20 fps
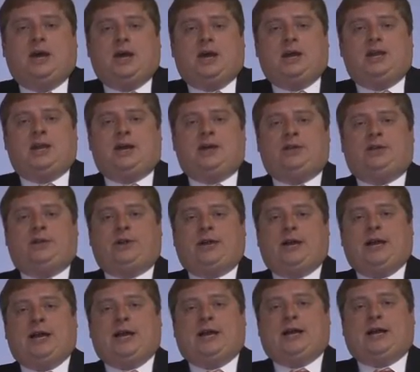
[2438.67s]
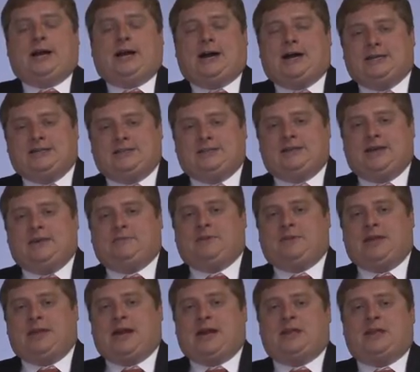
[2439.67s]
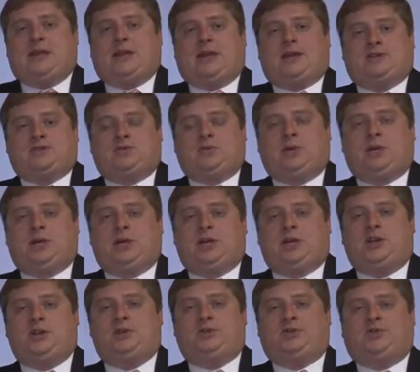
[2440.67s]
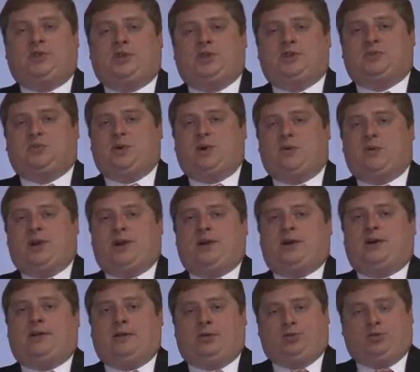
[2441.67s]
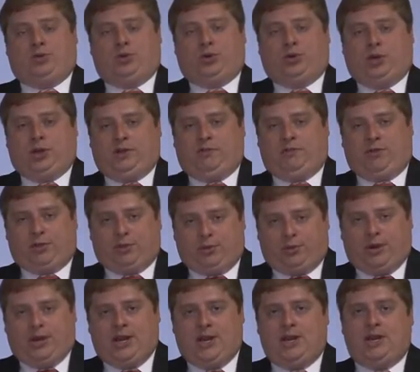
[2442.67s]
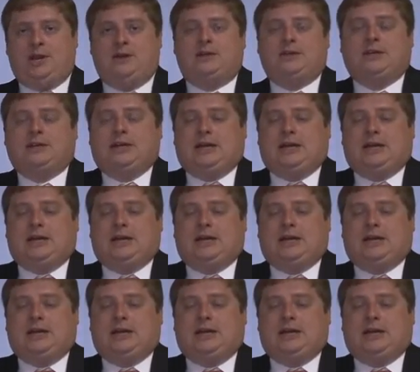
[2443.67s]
Another concept that I think is really useful is what we call the rule of three.